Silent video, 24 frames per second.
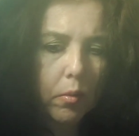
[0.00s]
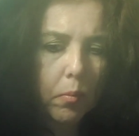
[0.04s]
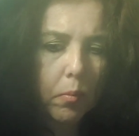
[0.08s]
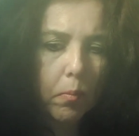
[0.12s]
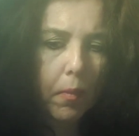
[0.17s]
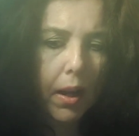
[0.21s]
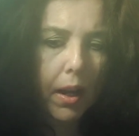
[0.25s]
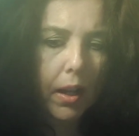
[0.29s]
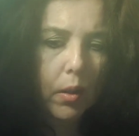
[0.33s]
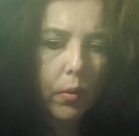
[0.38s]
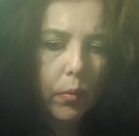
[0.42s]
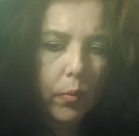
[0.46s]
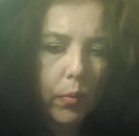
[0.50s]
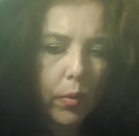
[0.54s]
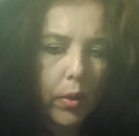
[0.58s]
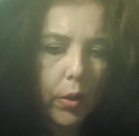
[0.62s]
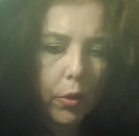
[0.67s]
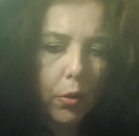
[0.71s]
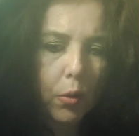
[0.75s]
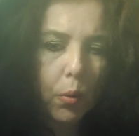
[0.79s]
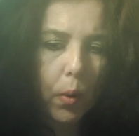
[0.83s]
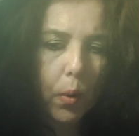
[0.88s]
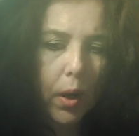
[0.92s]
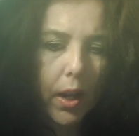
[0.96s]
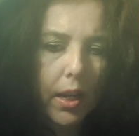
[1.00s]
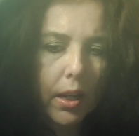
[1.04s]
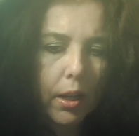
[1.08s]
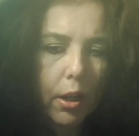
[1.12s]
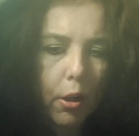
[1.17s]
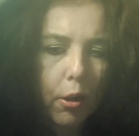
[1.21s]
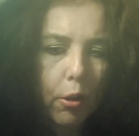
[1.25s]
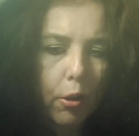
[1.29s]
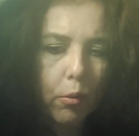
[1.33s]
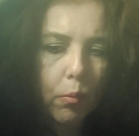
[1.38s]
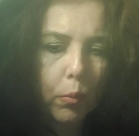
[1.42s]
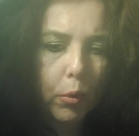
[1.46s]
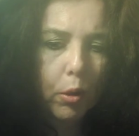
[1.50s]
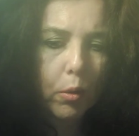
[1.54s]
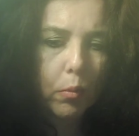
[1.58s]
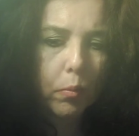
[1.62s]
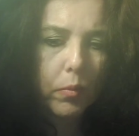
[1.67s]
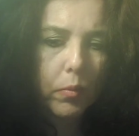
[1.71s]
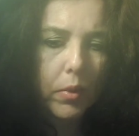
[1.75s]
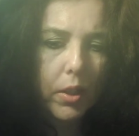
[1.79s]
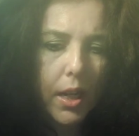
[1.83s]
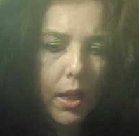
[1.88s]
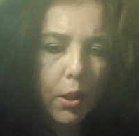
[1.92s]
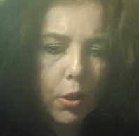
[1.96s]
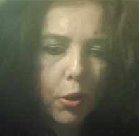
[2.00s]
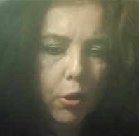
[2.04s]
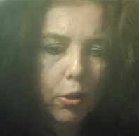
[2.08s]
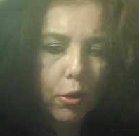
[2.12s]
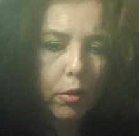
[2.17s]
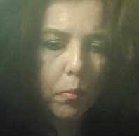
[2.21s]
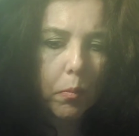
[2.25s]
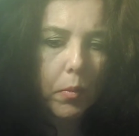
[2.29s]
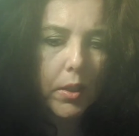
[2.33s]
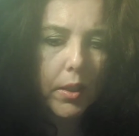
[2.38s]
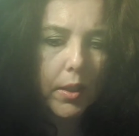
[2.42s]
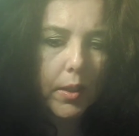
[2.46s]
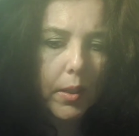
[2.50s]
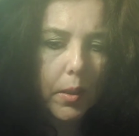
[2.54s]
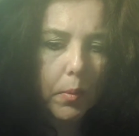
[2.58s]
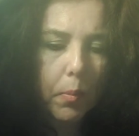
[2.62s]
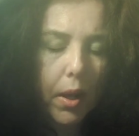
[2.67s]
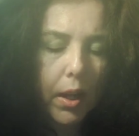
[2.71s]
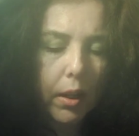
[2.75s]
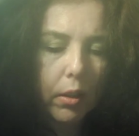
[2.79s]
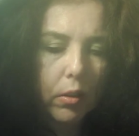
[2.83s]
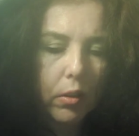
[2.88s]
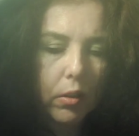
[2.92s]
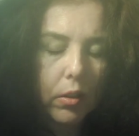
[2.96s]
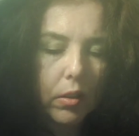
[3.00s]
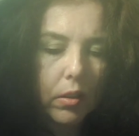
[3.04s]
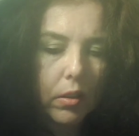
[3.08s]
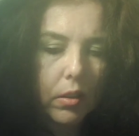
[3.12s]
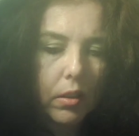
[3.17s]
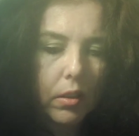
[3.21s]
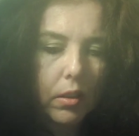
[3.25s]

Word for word: My fifth grade homeroom teacher, Mrs. Becker,